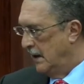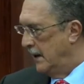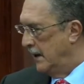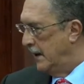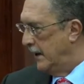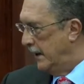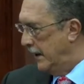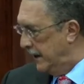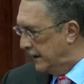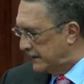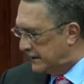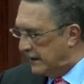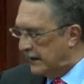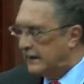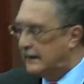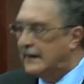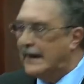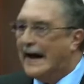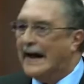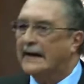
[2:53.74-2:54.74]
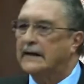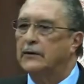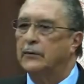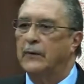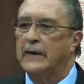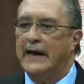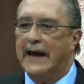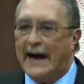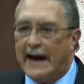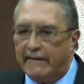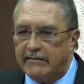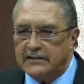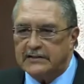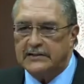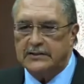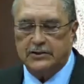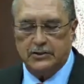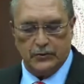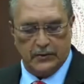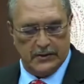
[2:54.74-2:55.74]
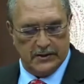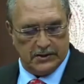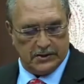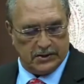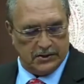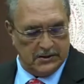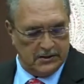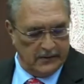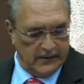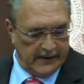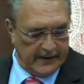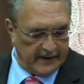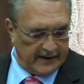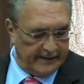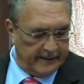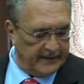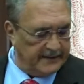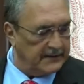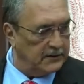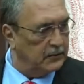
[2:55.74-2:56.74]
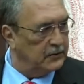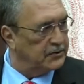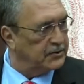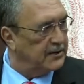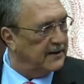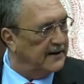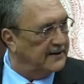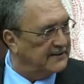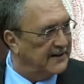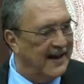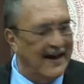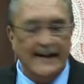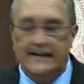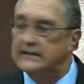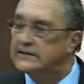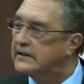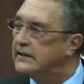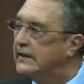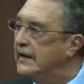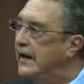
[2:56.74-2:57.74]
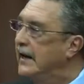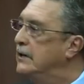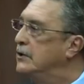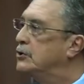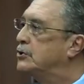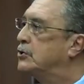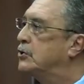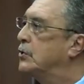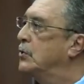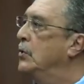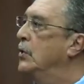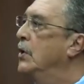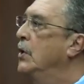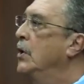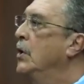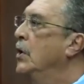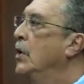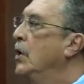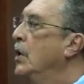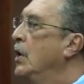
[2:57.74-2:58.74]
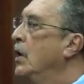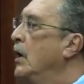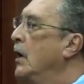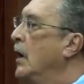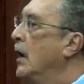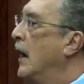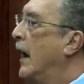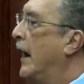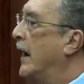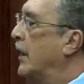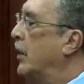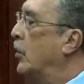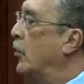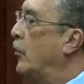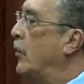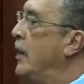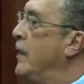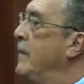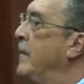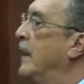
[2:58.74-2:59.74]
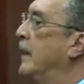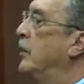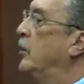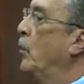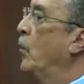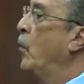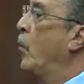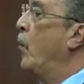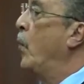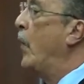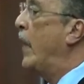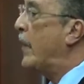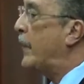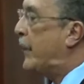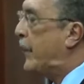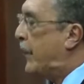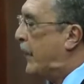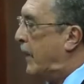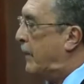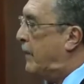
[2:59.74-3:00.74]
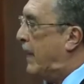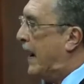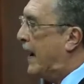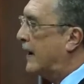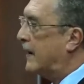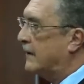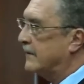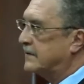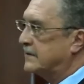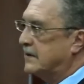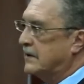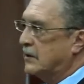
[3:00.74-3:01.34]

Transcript: Is it that we have a situation where the government of Saint Lucia has entered into an agreement with the Bank of Saint